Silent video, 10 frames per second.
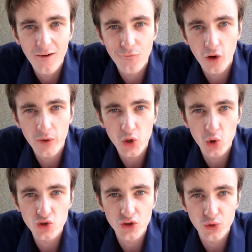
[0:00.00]
former
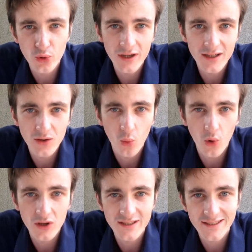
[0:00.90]
coach Dunga
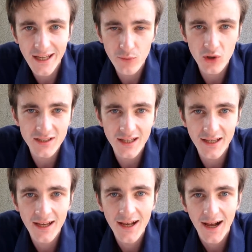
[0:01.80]
was
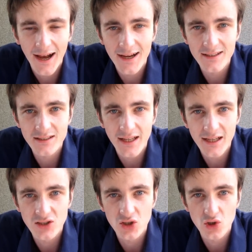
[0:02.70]
ceremoniously handed
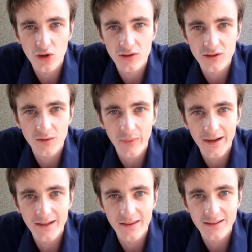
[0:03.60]
his jotters
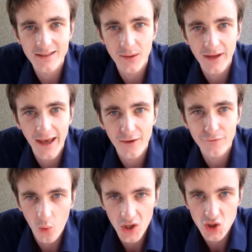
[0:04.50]
by the
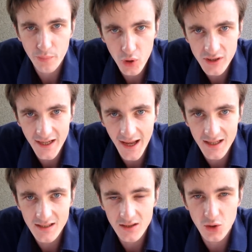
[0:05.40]
CBF, which puts an
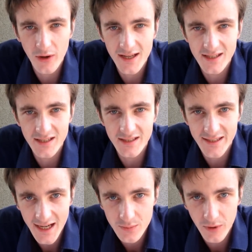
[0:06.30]
end to his
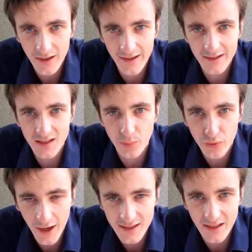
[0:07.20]
desperately
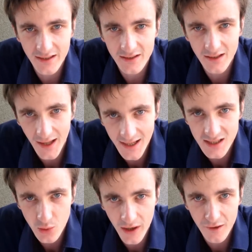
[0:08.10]
depressing
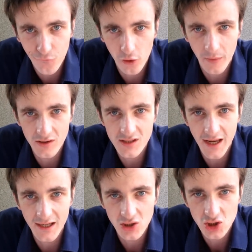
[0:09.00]
last 24 months
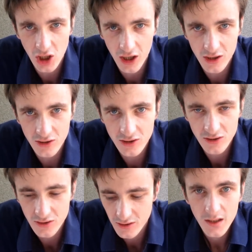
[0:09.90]
in
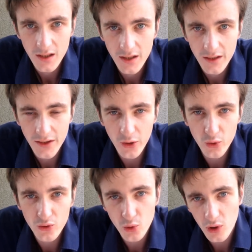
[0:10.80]
charge.
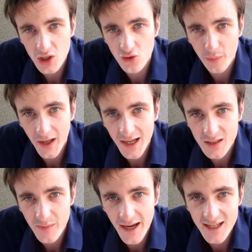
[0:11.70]
Now, Dunga's
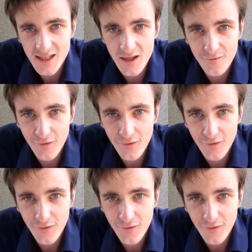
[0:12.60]
replacement is the